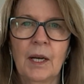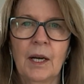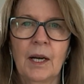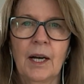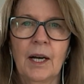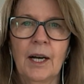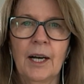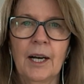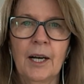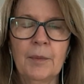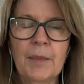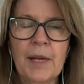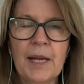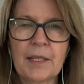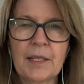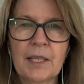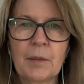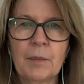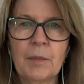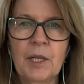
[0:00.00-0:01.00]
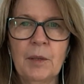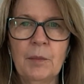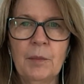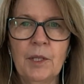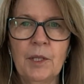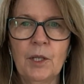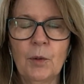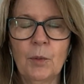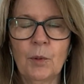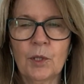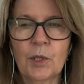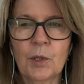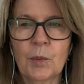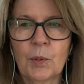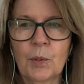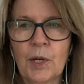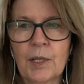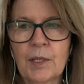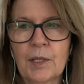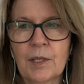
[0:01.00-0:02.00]
And some
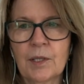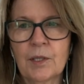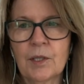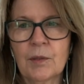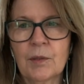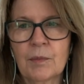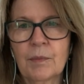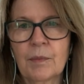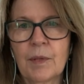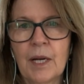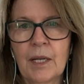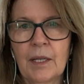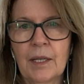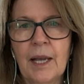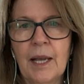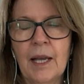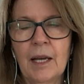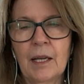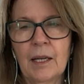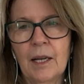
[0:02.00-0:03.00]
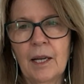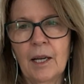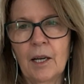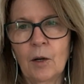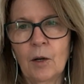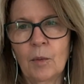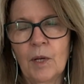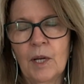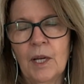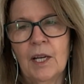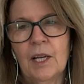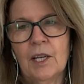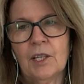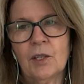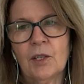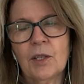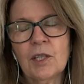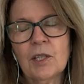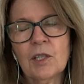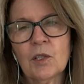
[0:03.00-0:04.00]
immunosuppressants can help.
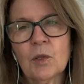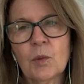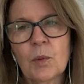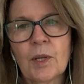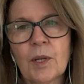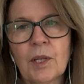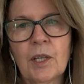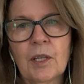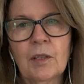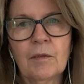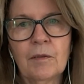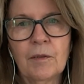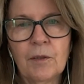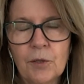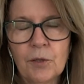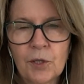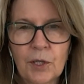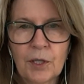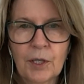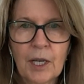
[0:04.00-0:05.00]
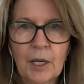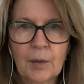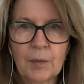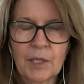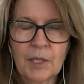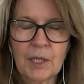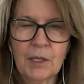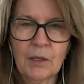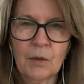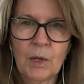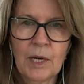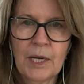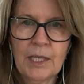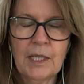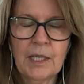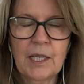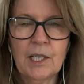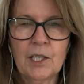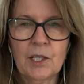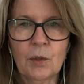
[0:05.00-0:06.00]
So this is where the confusion comes in and why it
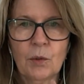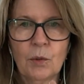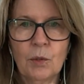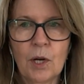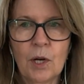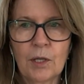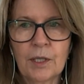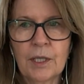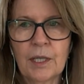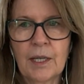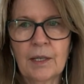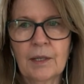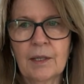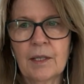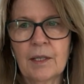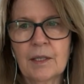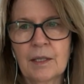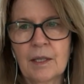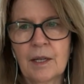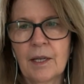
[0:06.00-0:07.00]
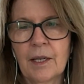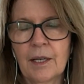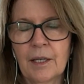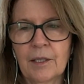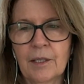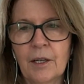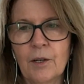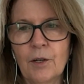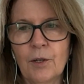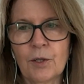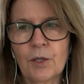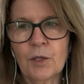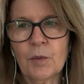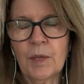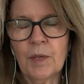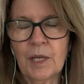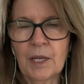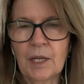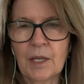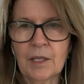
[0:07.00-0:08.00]
takes so long to get this diagnosed,
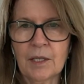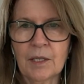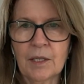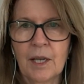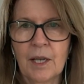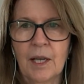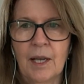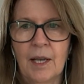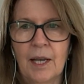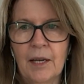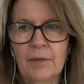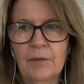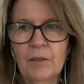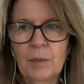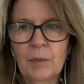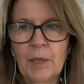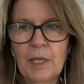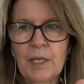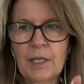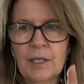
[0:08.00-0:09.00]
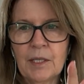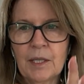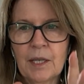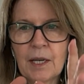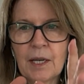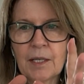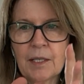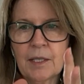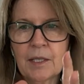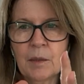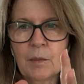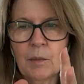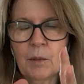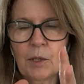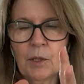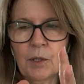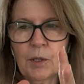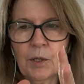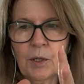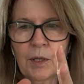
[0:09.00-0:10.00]
because everybody's got a
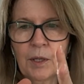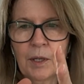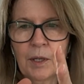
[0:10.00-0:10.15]
similar